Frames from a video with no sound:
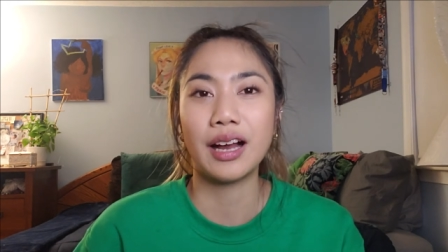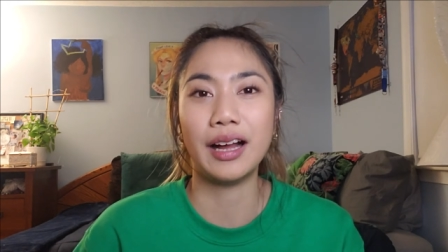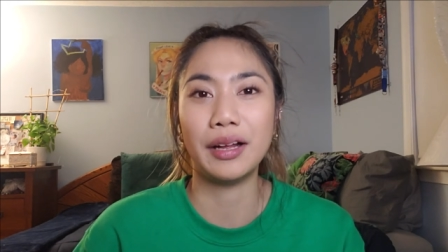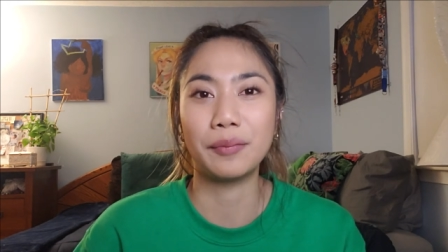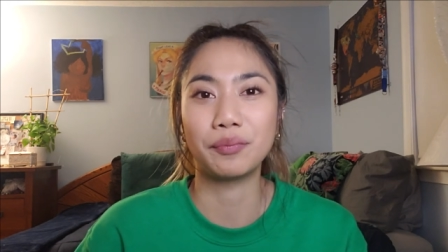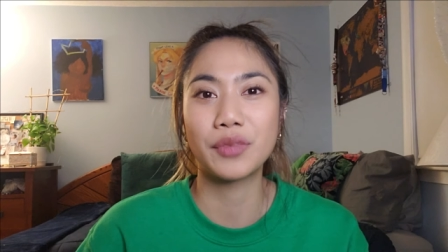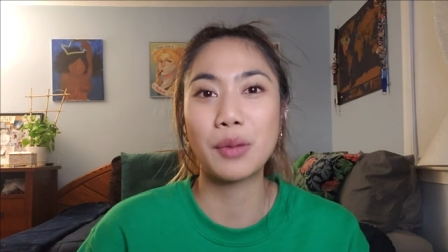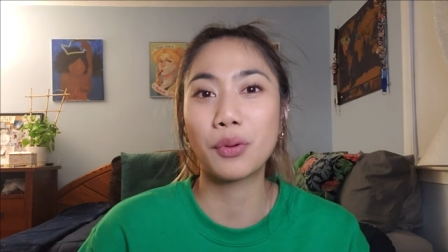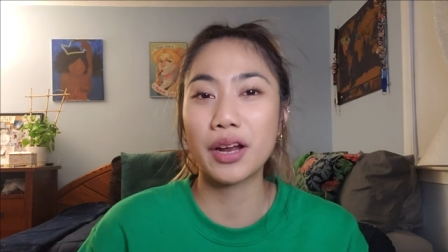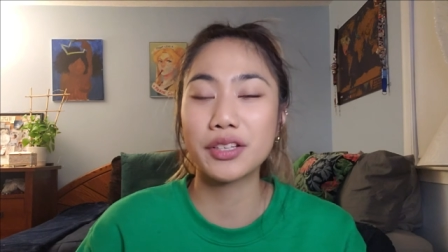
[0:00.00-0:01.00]
um they
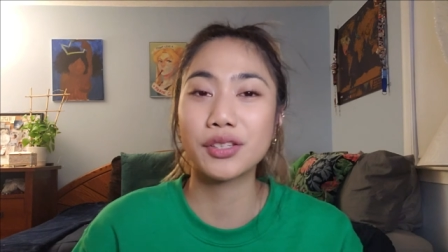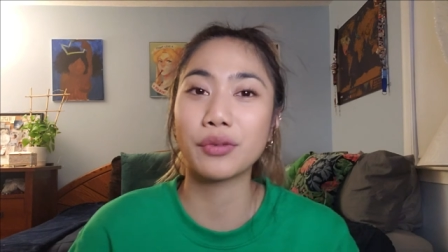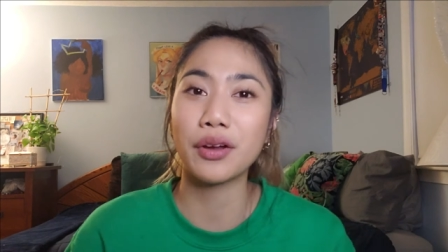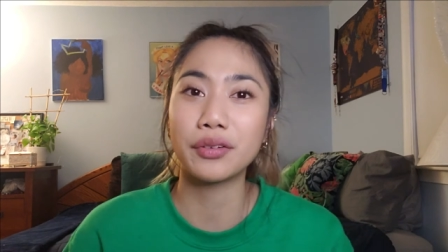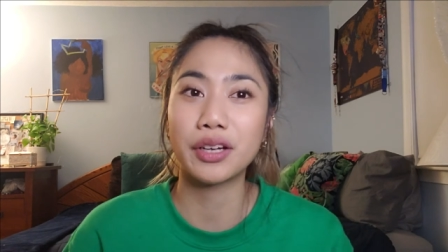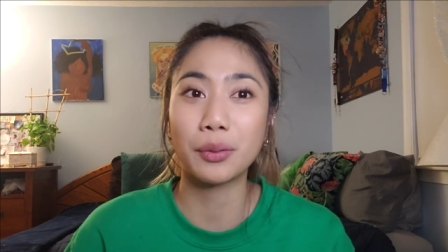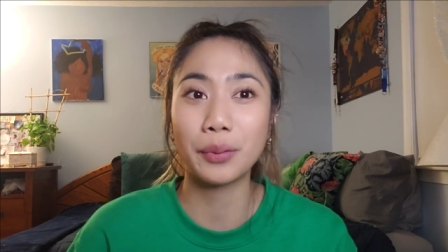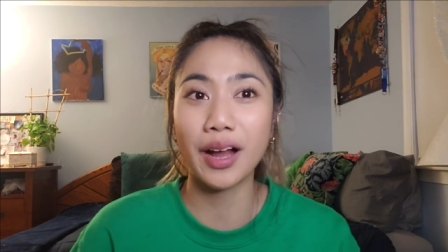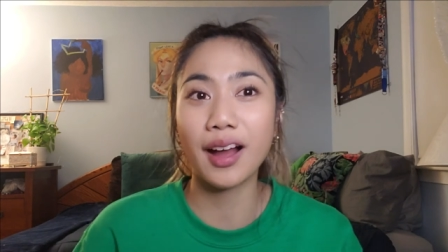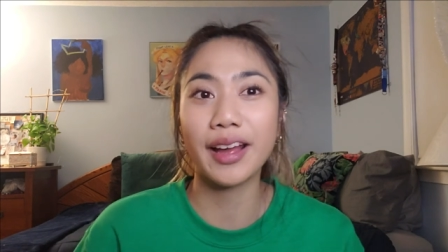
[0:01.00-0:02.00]
brought us around
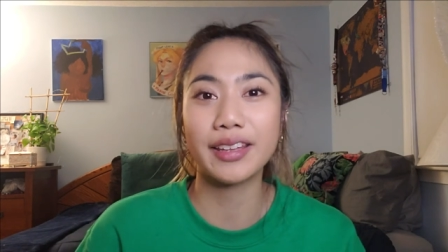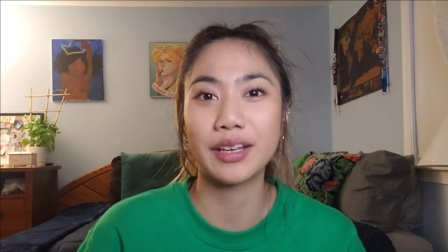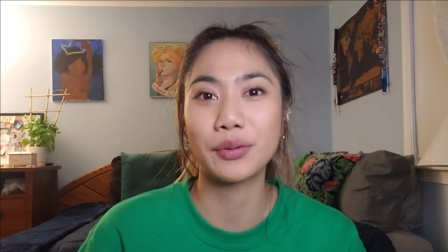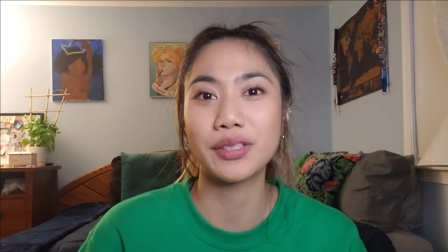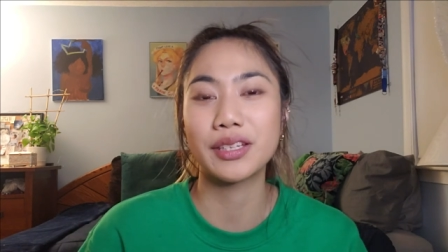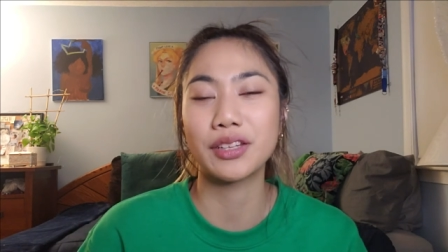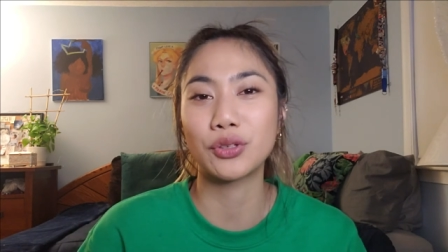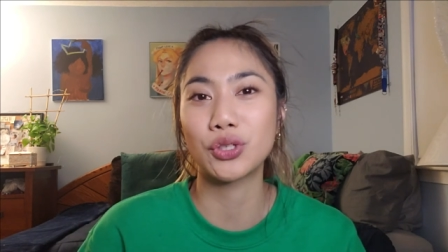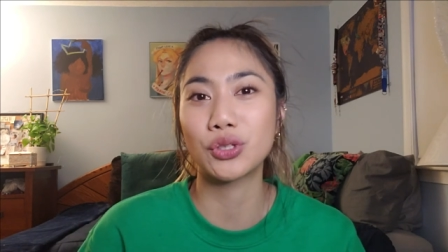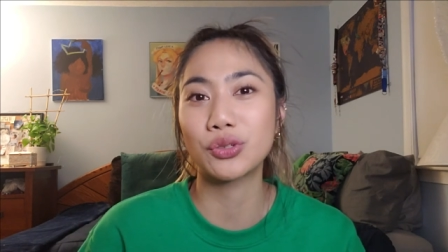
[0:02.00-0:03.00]
nearby there was
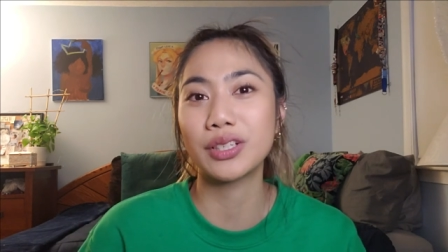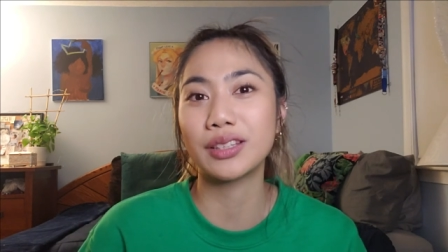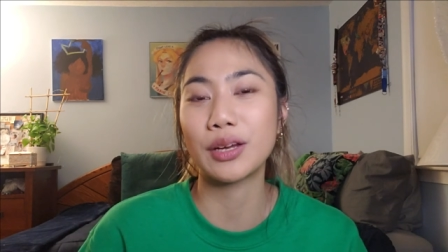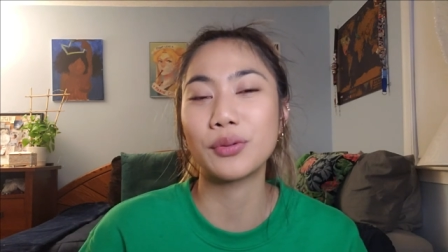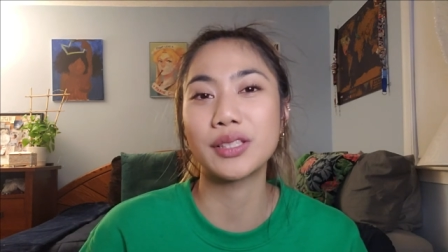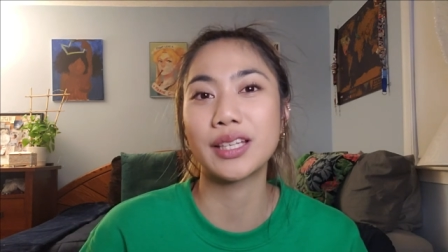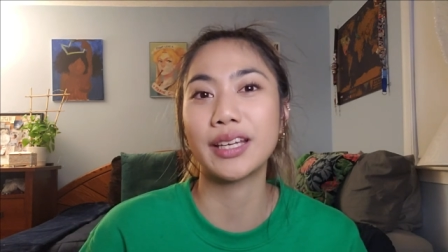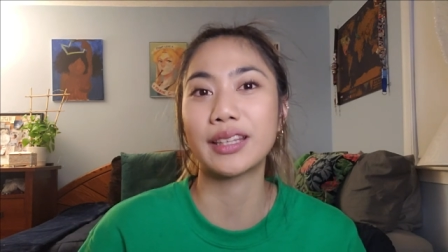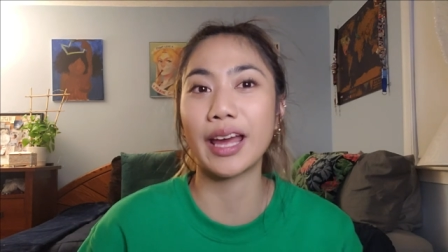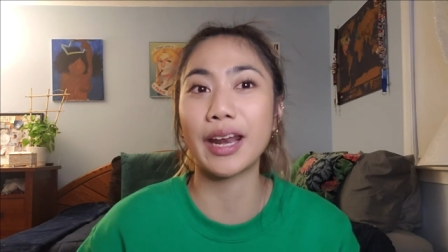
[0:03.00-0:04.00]
another street that was
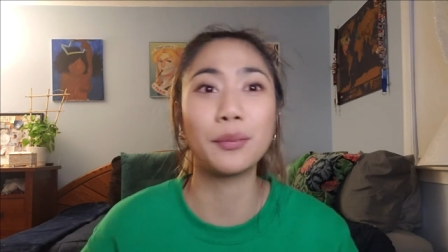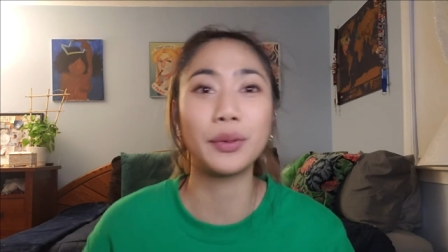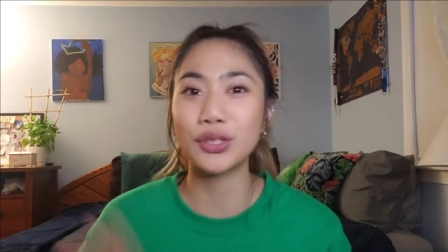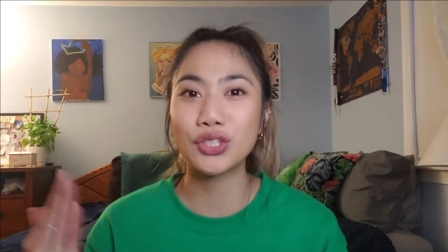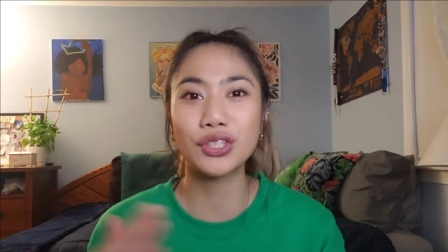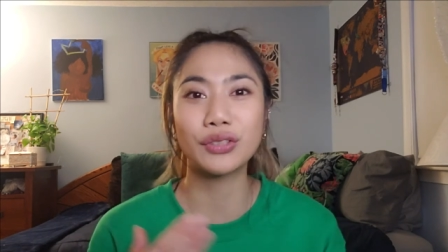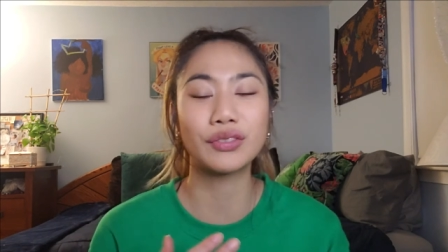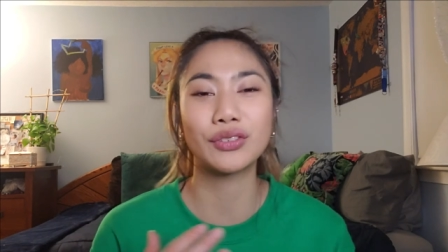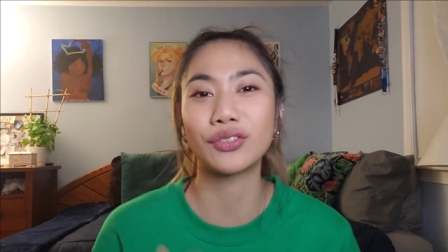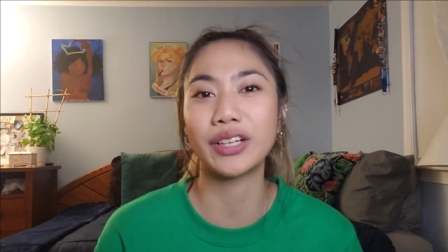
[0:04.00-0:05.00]
like that had a bunch of
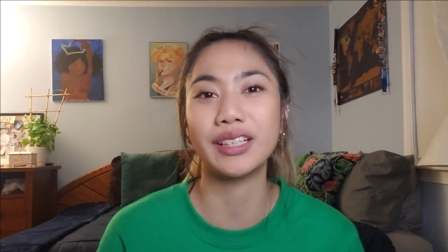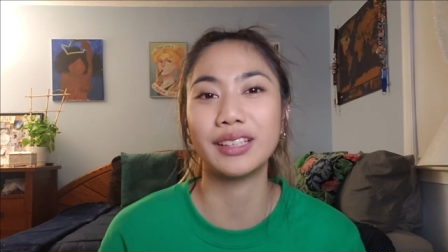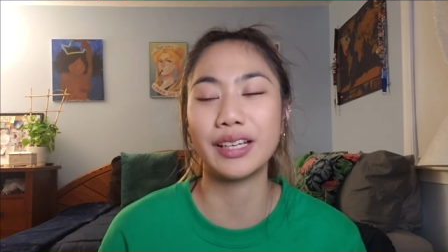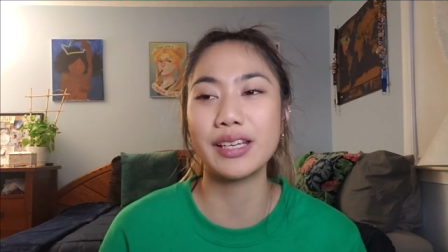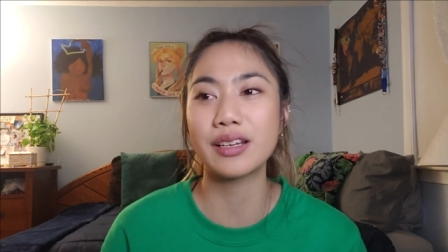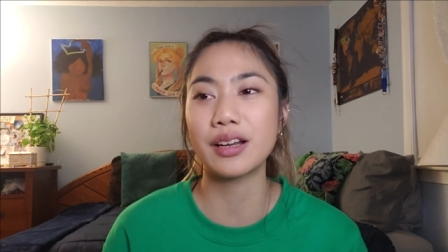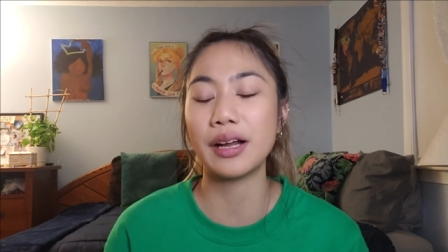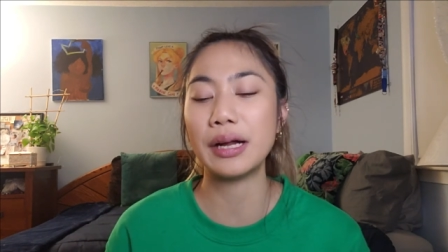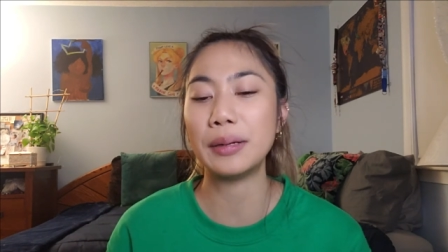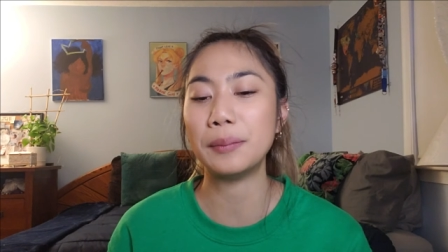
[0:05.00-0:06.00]
different like
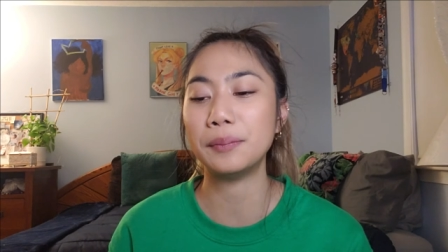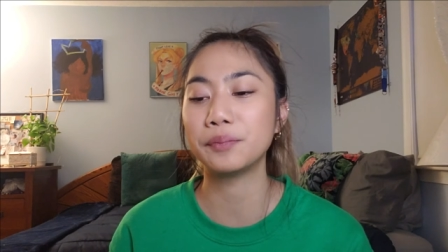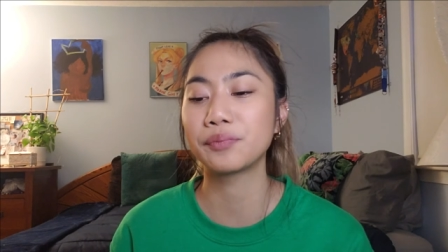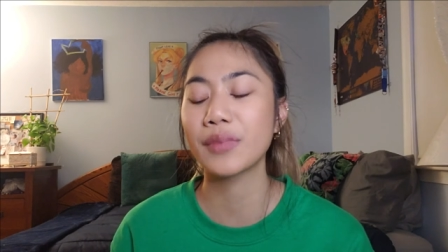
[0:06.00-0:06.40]
um